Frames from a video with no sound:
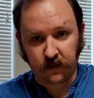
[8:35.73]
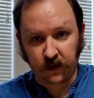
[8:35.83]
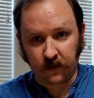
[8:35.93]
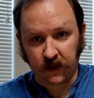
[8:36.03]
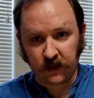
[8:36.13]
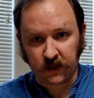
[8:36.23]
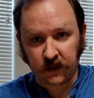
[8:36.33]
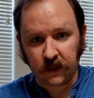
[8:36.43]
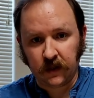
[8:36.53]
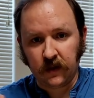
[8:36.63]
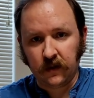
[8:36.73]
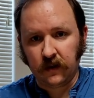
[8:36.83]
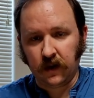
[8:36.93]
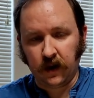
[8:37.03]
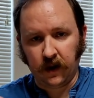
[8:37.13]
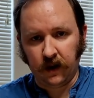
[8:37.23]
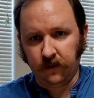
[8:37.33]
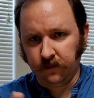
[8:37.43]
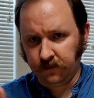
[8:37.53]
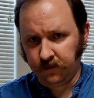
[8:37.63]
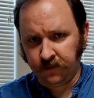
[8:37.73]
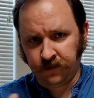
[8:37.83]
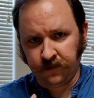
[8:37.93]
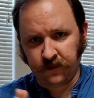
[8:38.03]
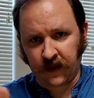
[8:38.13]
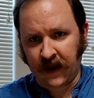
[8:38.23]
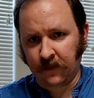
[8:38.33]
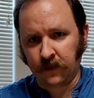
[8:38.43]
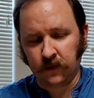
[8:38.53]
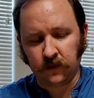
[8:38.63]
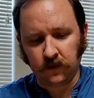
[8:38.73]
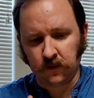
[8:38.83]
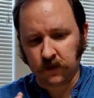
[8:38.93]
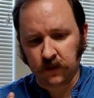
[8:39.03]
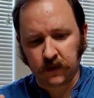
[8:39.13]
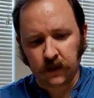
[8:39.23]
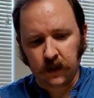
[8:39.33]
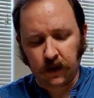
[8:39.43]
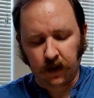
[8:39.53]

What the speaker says: thing I mentioned, apple or.